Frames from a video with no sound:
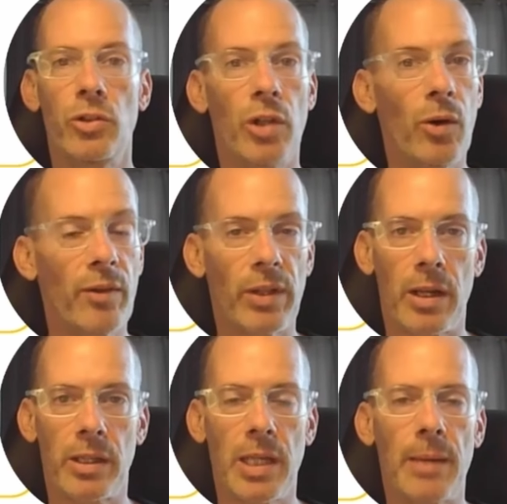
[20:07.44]
have a lot of
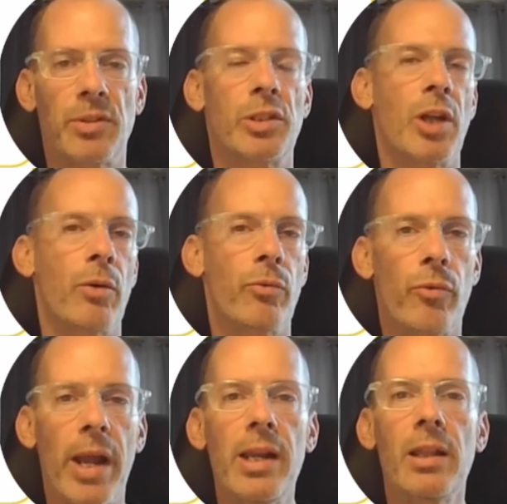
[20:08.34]
time, so start
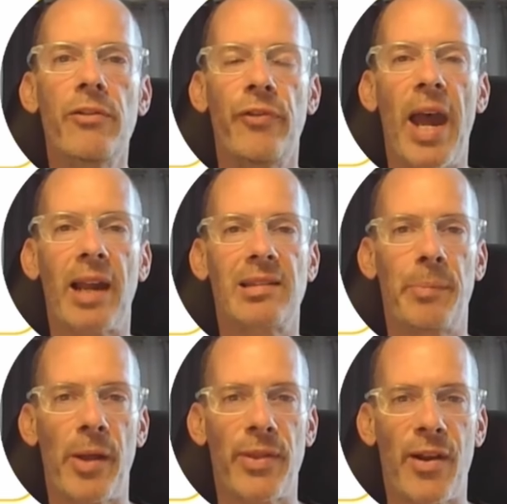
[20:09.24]
right at the facts
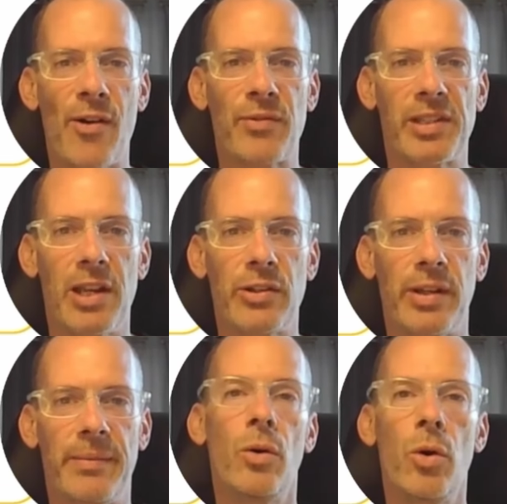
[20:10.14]
about the conversation.
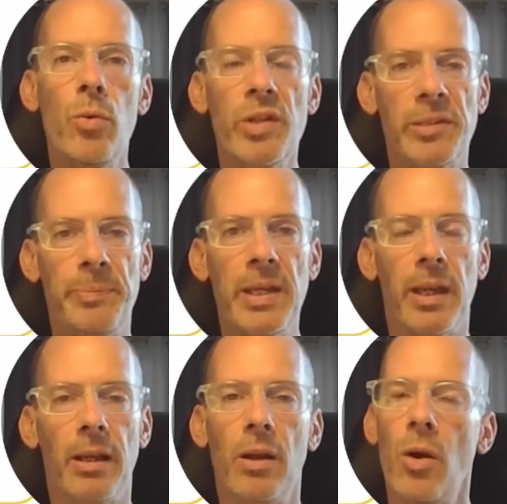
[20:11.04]
Who was
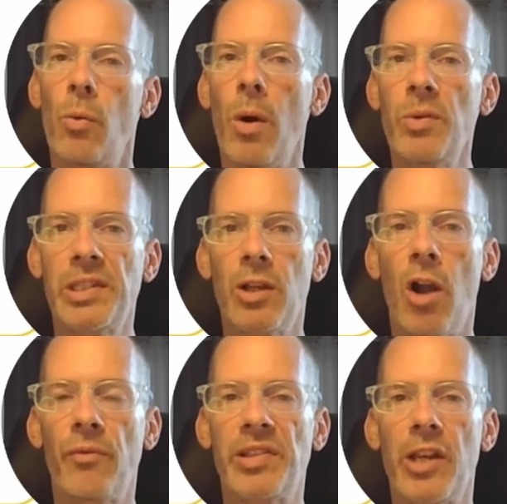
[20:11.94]
speaking? What was the
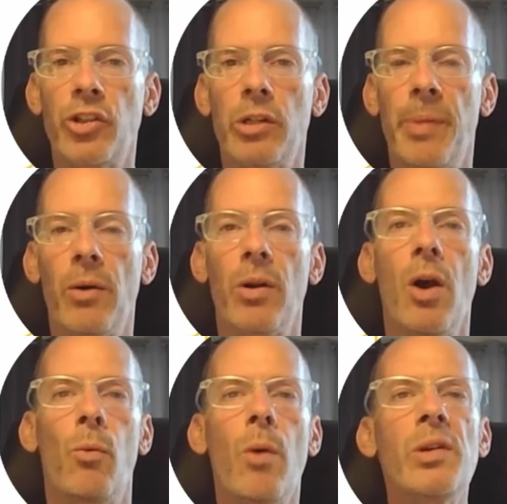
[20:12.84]
conversation about?
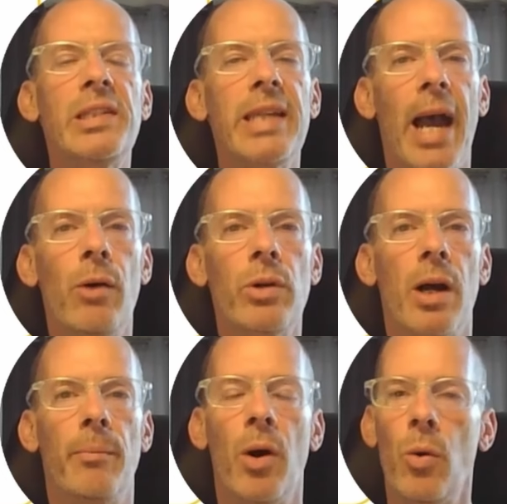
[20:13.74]
What was the
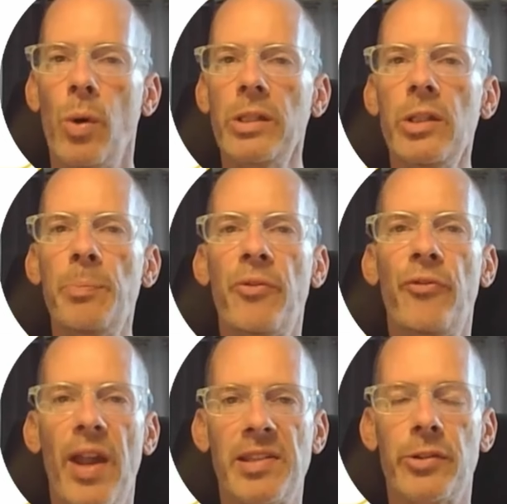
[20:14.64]
outcome? What did the
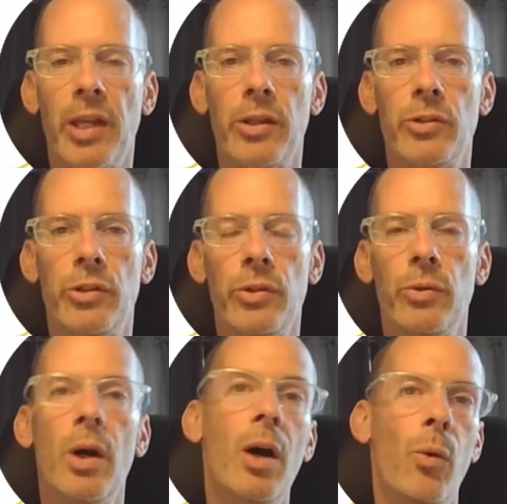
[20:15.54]
professor tell you to do?
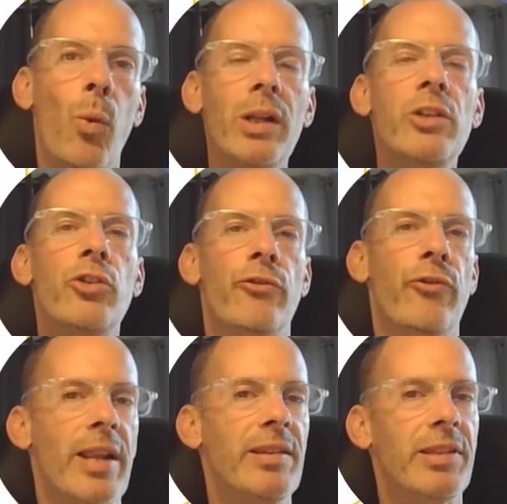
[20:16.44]
What did your
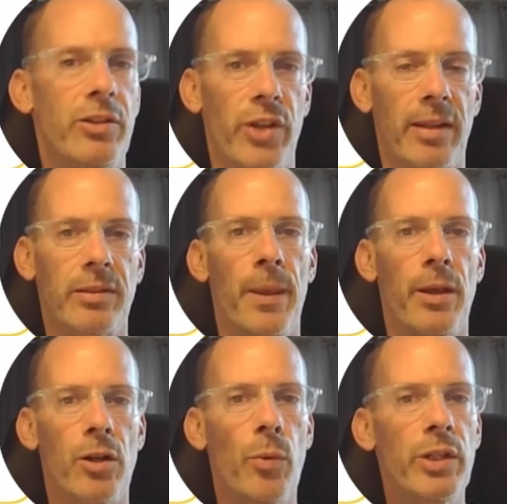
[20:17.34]
friend suggest?
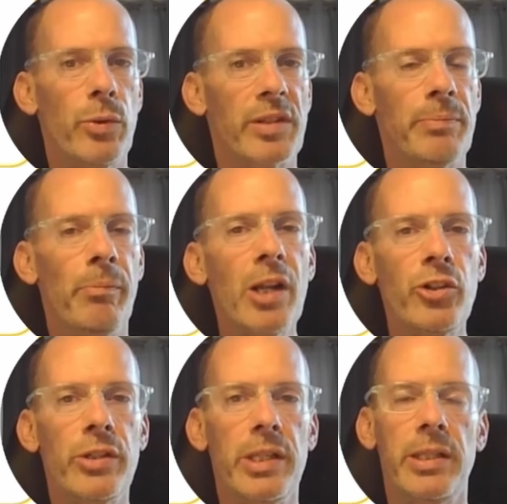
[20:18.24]
Go into as much
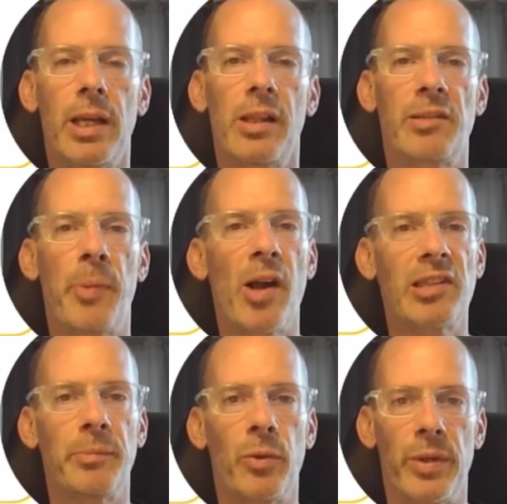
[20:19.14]
detail as
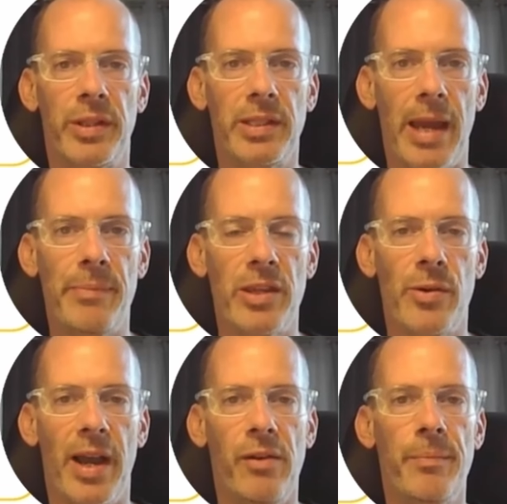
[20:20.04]
possible with the time that you
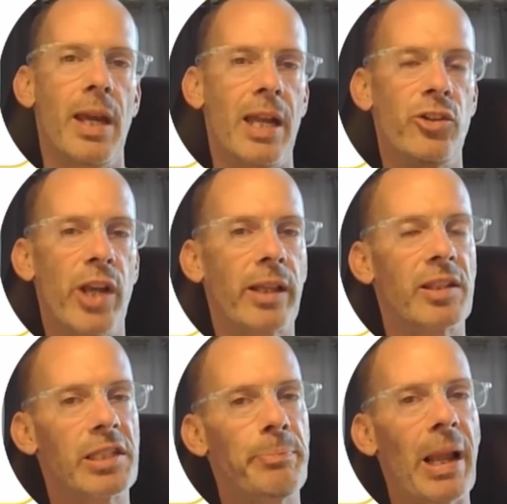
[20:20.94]
have, and check the
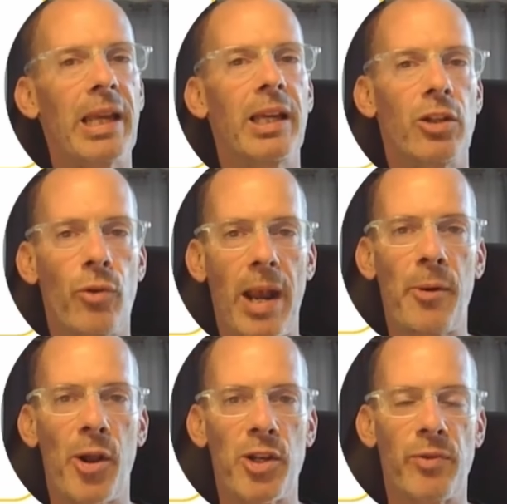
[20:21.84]
spelling and grammar
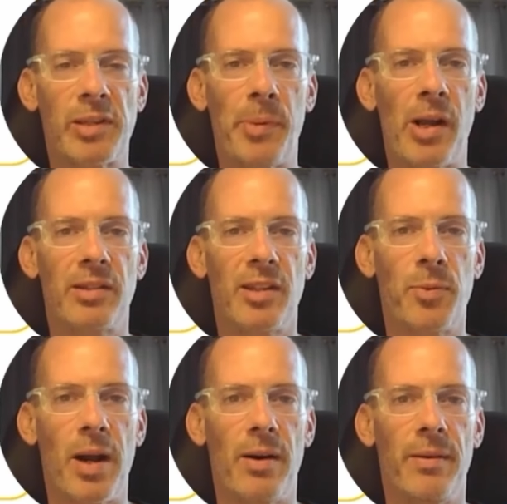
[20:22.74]
on your response as well.